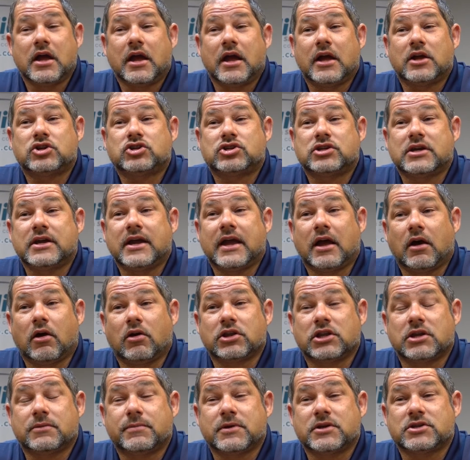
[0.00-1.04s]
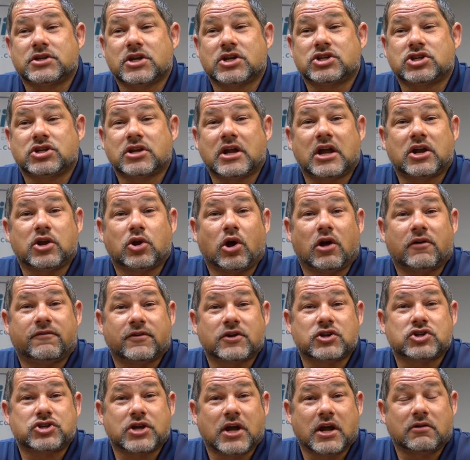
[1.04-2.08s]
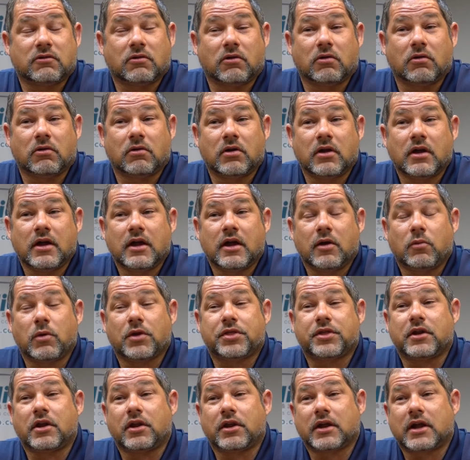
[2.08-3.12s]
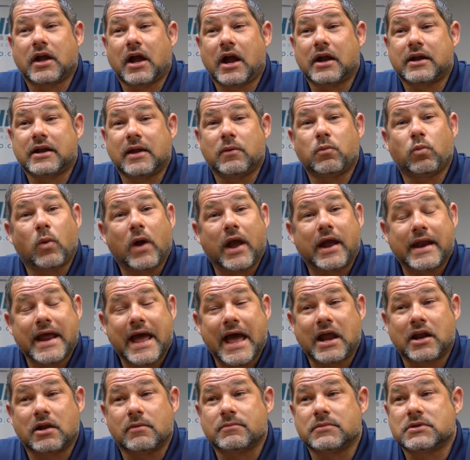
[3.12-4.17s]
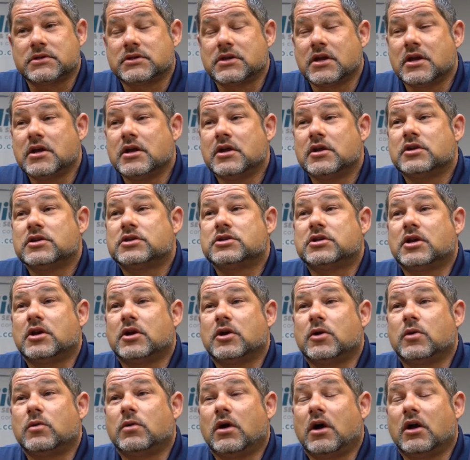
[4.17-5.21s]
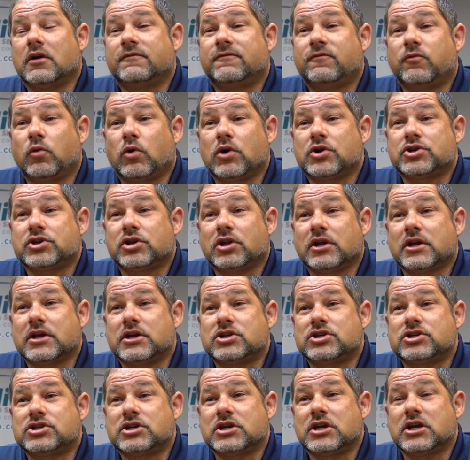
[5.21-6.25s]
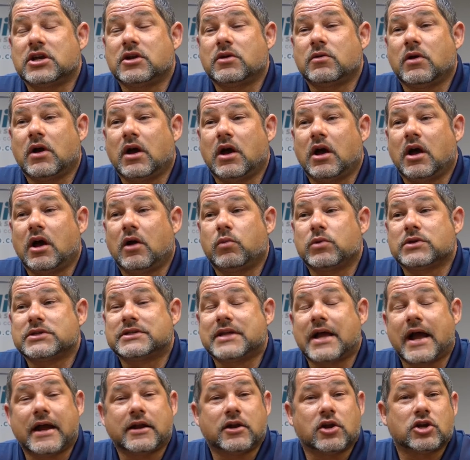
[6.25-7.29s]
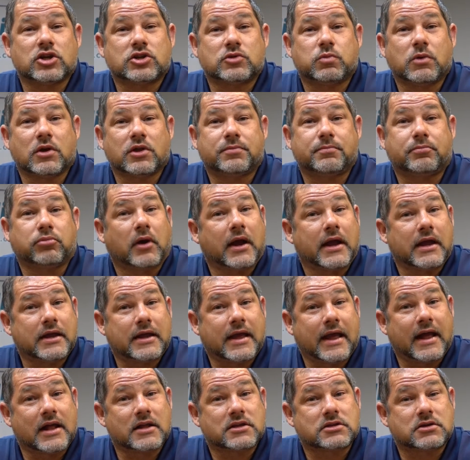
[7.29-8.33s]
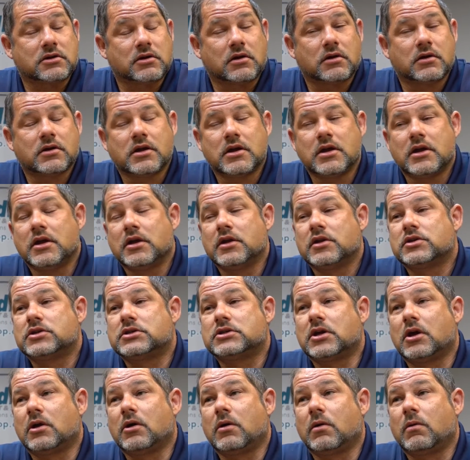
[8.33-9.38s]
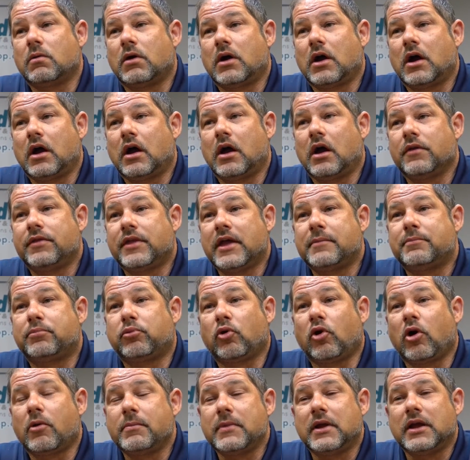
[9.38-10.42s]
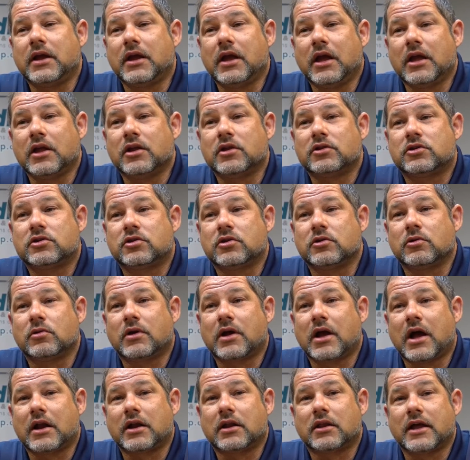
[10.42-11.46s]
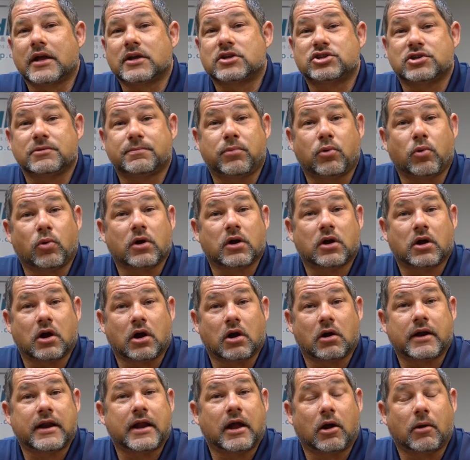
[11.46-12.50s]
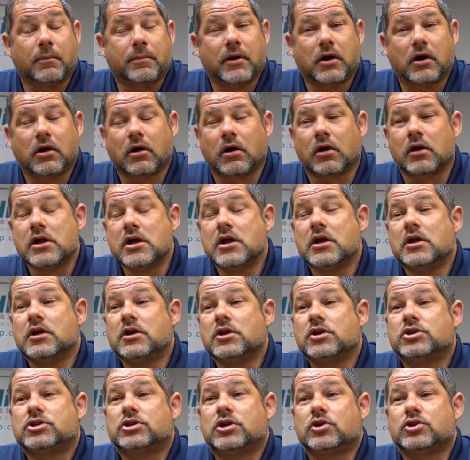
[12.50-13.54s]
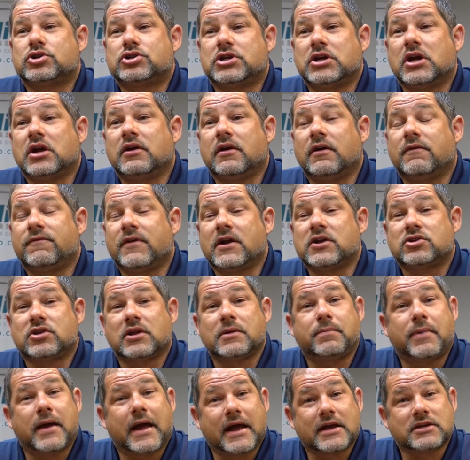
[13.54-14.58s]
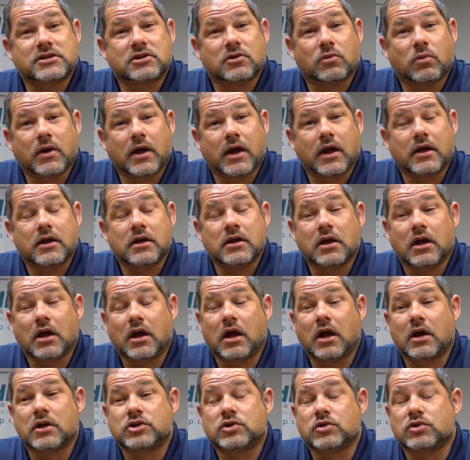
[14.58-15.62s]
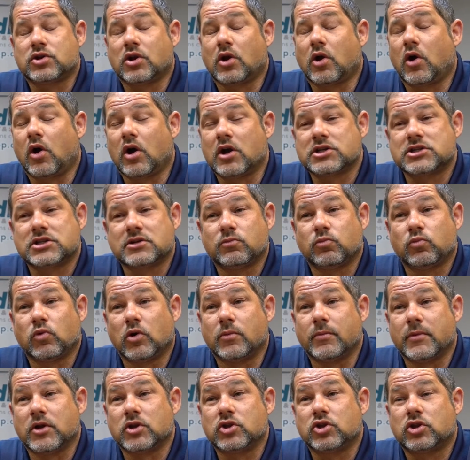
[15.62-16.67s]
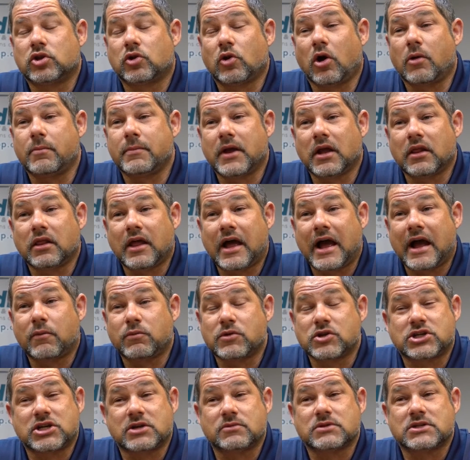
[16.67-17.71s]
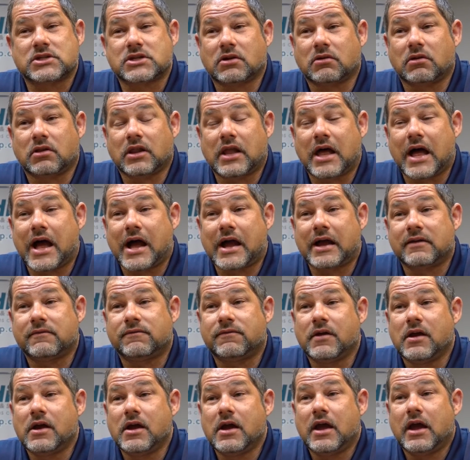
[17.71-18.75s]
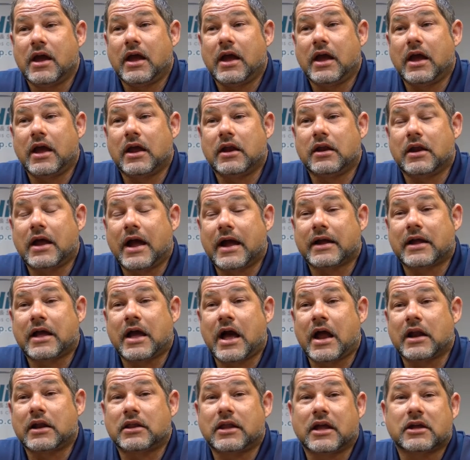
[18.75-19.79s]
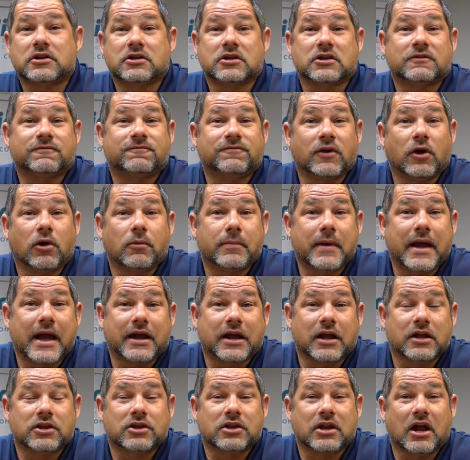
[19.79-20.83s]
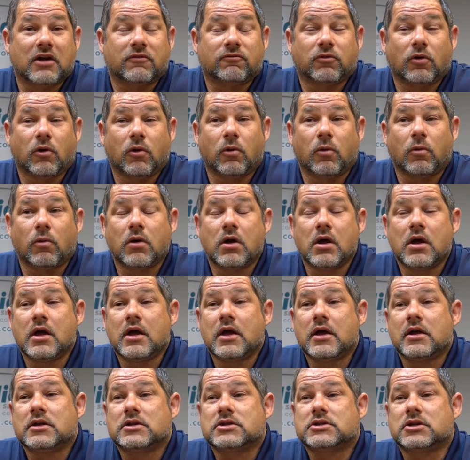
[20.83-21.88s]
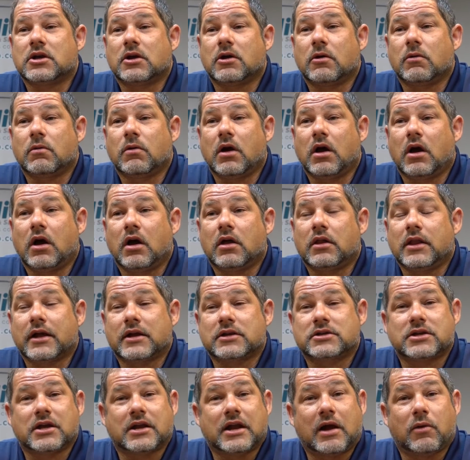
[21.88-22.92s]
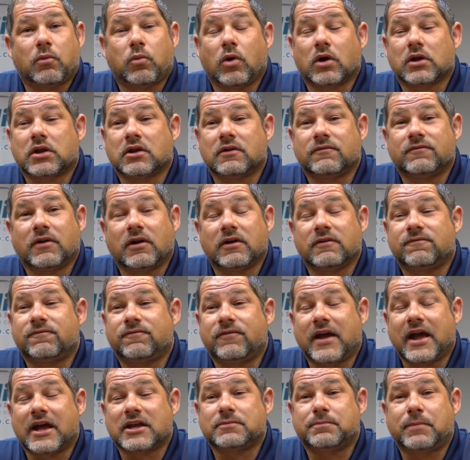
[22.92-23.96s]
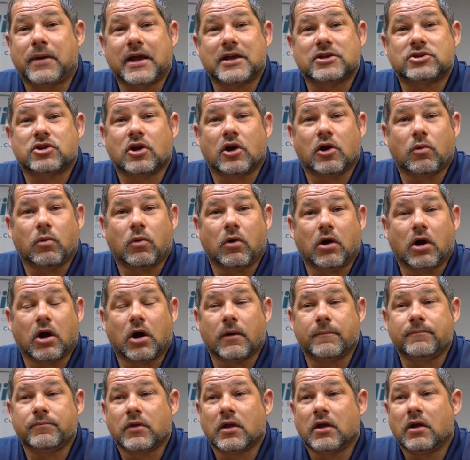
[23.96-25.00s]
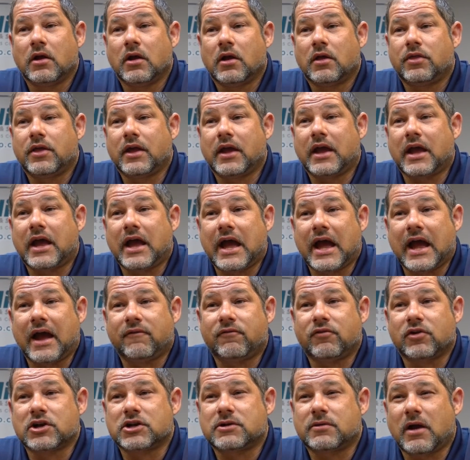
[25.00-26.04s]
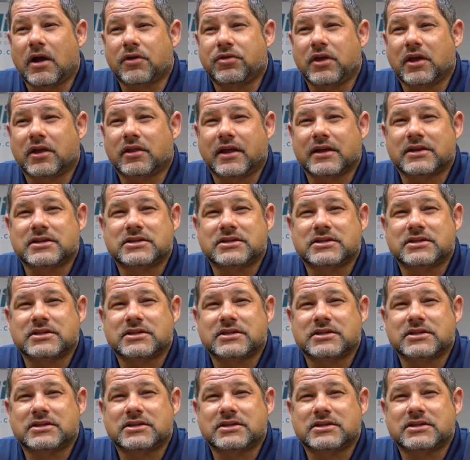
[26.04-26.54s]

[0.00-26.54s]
And she held the position at Norfolk General with another guy named Wade Adams. So unfortunately, she was diagnosed with brain cancer. So they brought me in to kind of like support her and help her. So she eventually passed away. She was an awesome woman, taught me a lot when she was still alive, and I kind of like just fell back into that role. So like I said, I worked in a very fast-paced OR. They averaged, I think, like